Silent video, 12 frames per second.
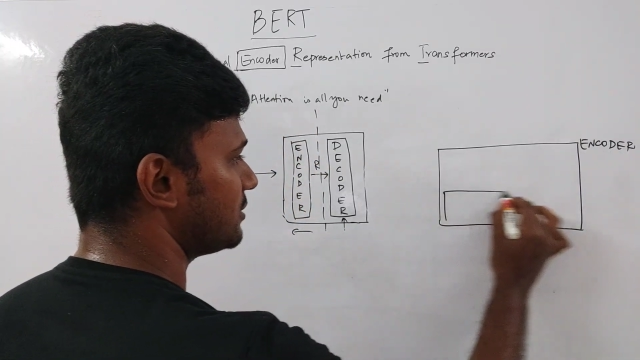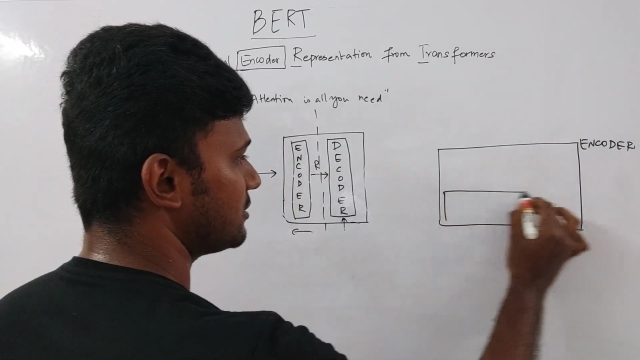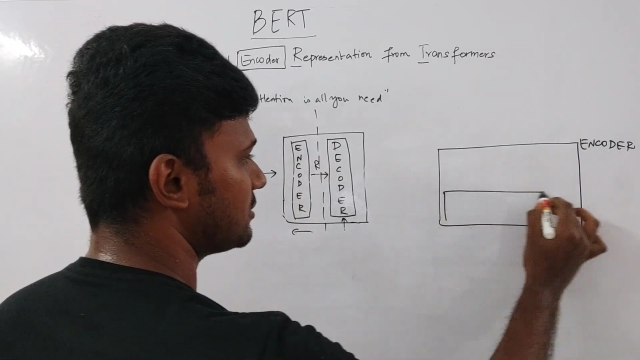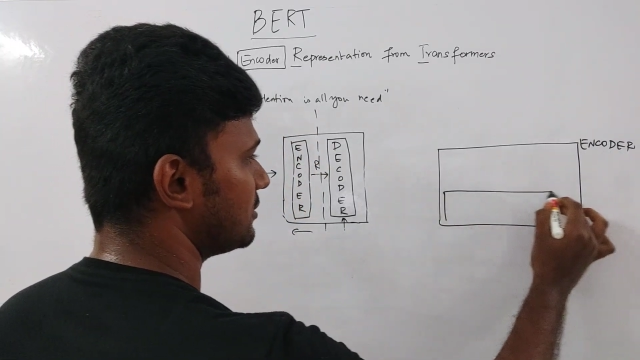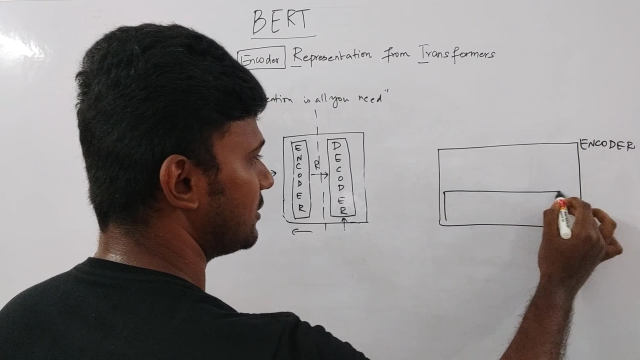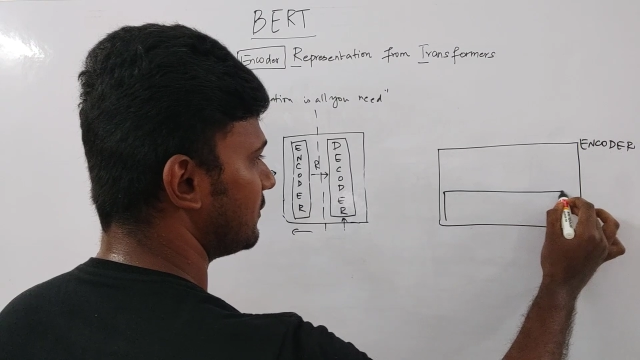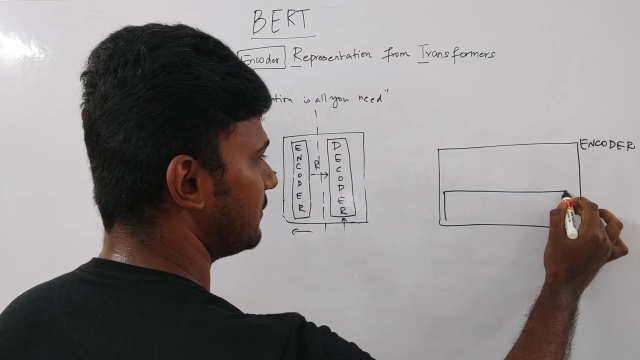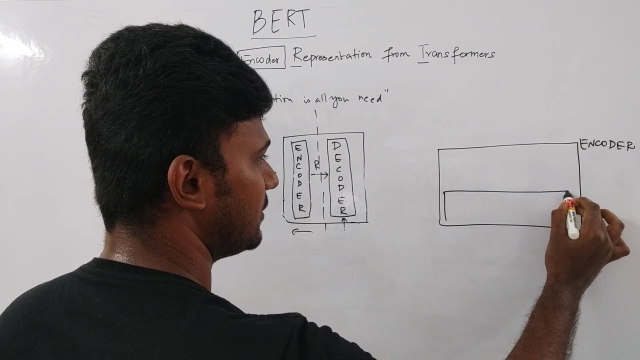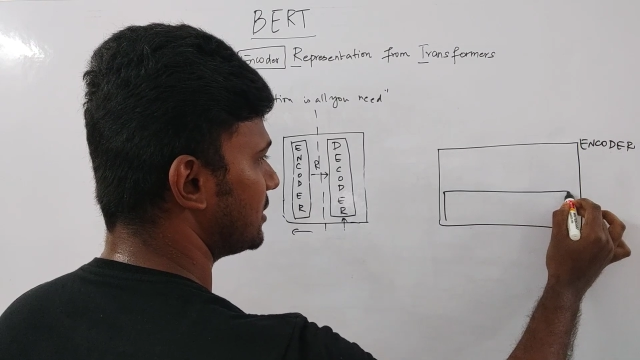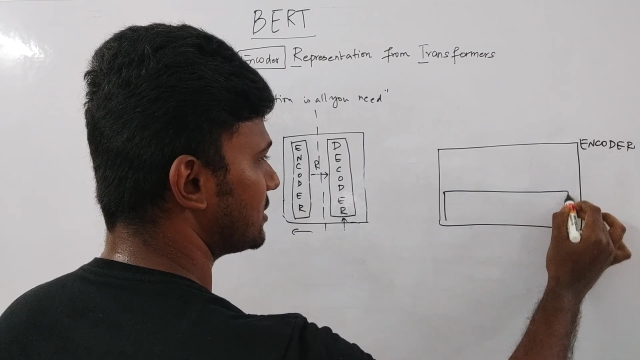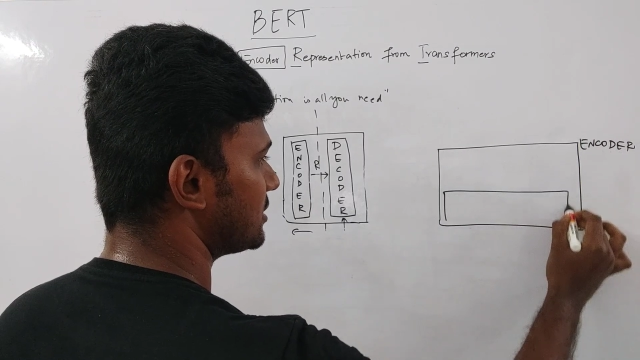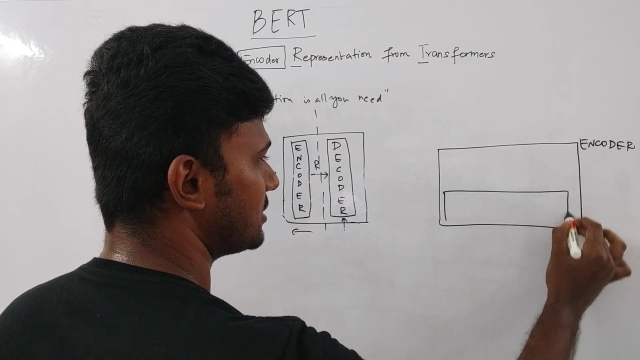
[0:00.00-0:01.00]
So the
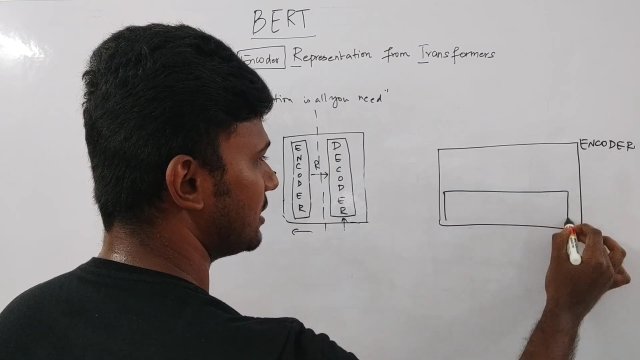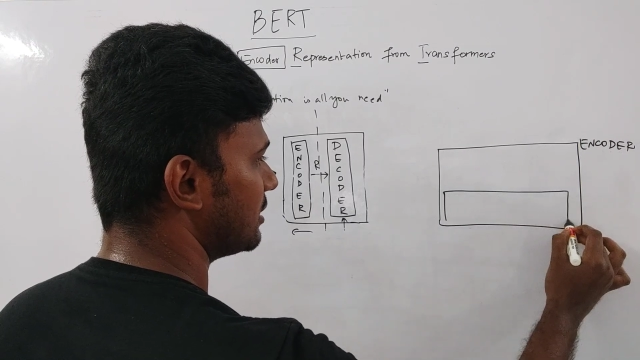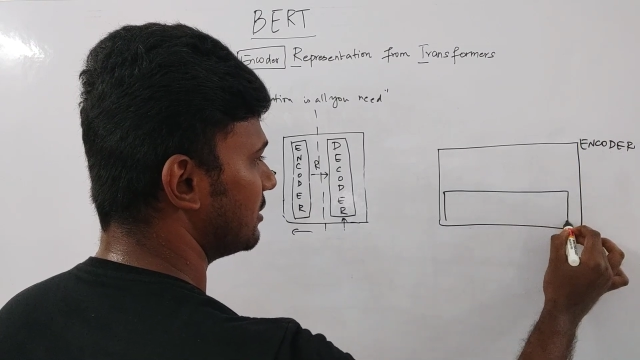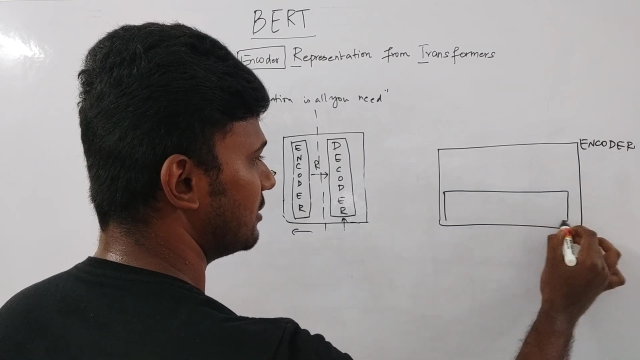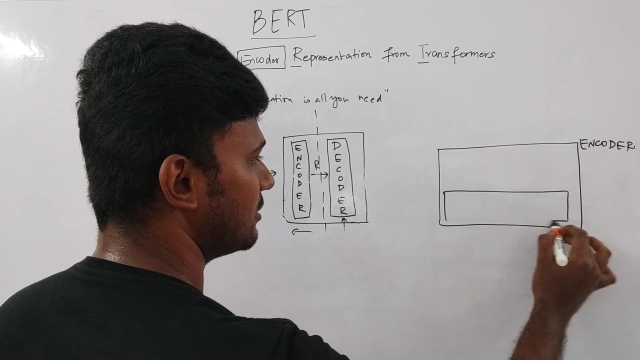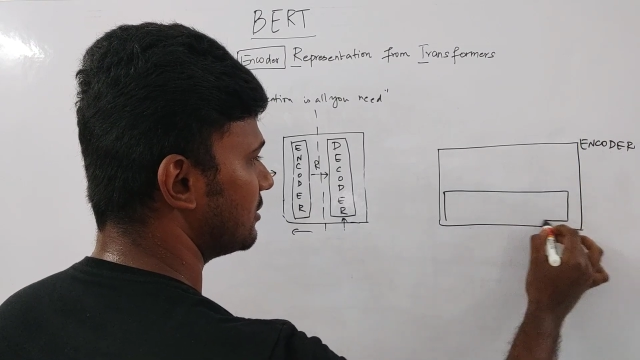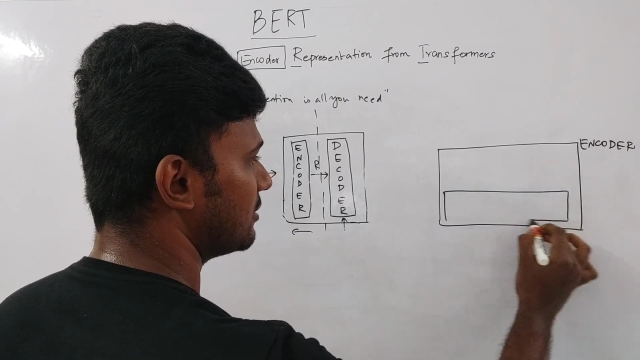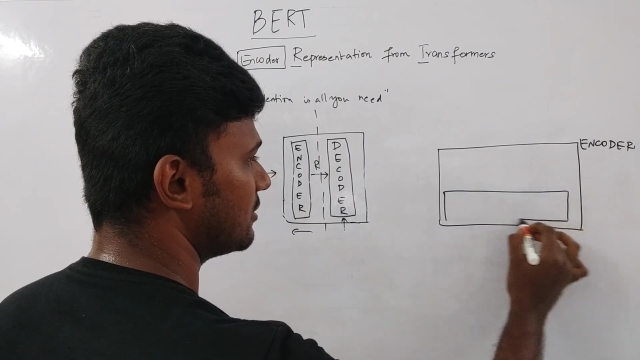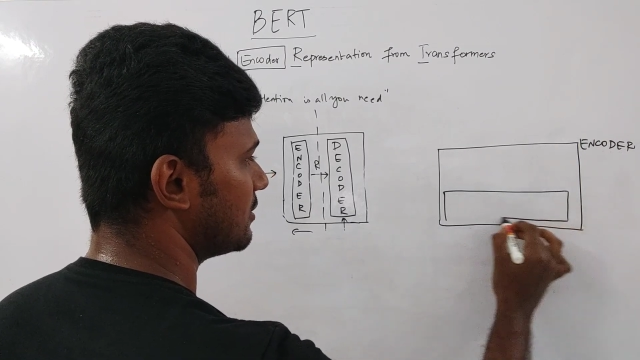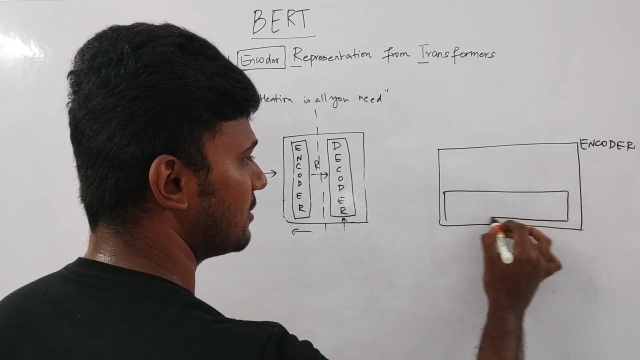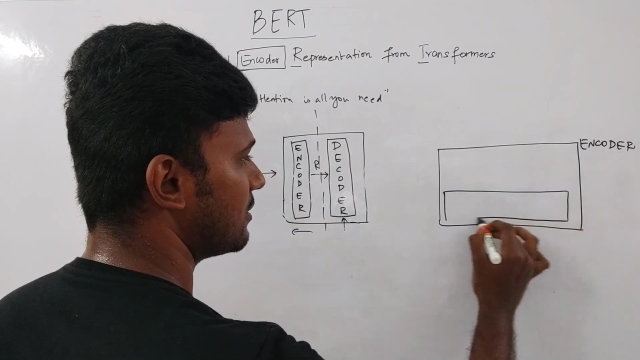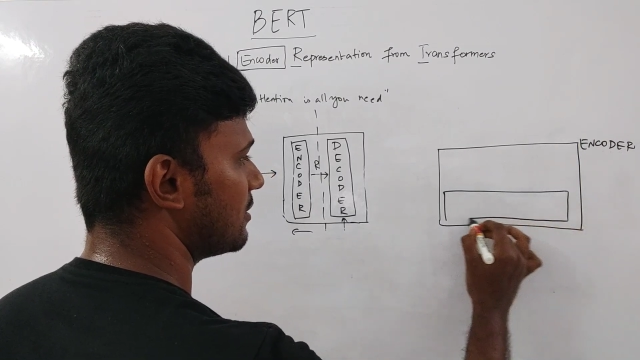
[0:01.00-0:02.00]
first thing
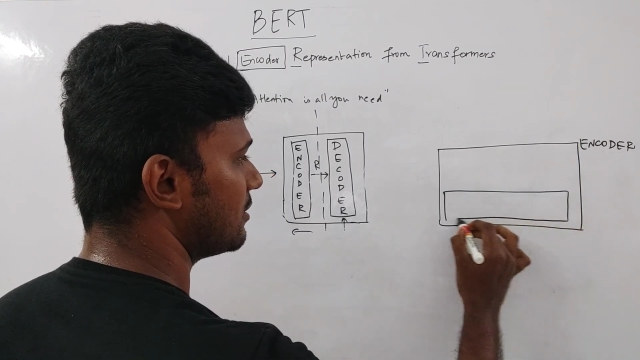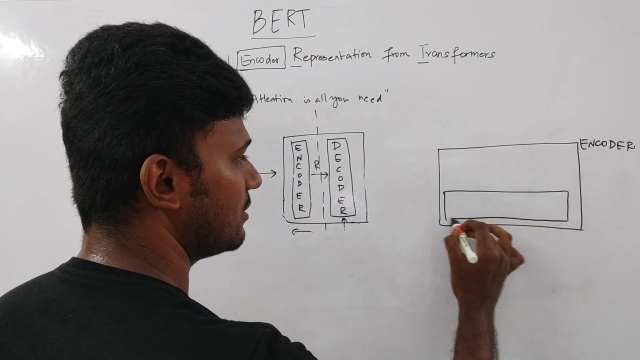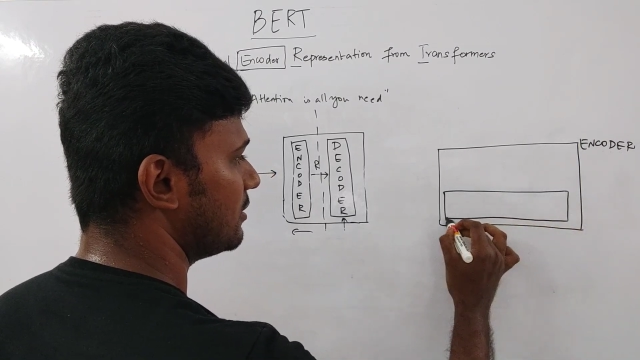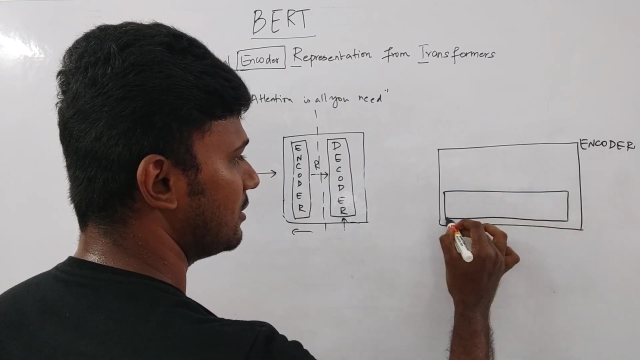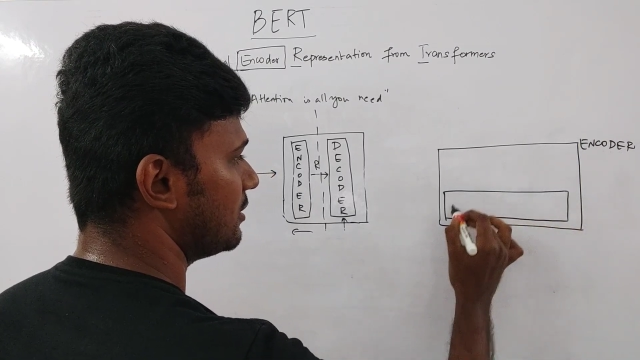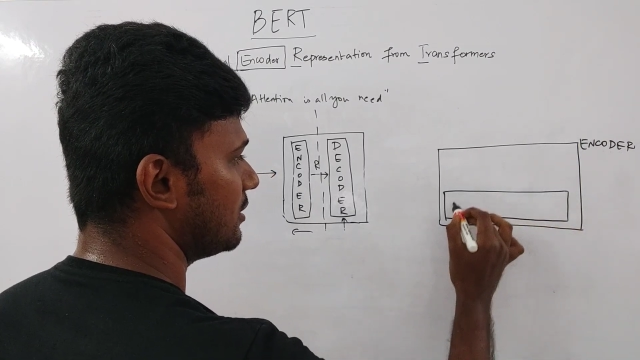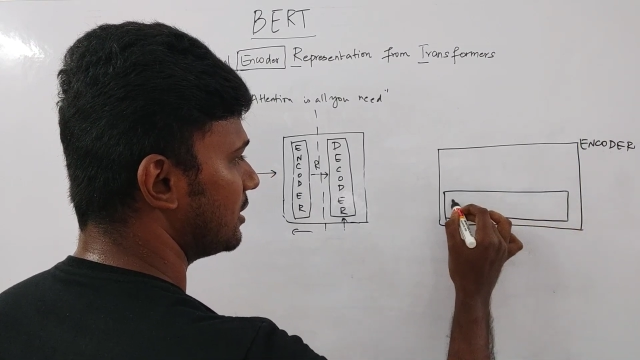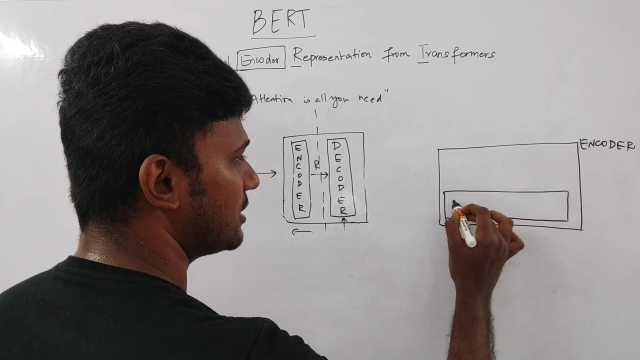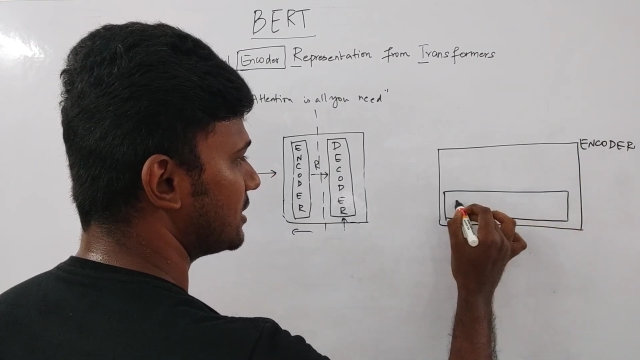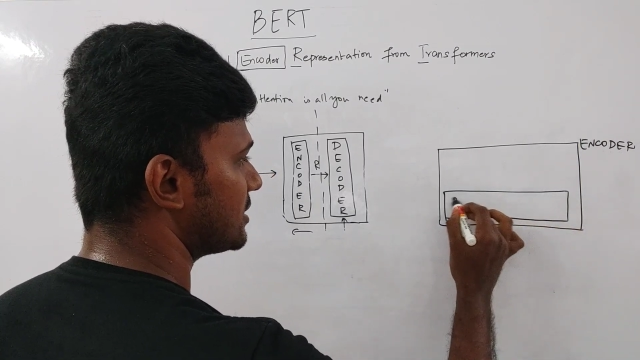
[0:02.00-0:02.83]
is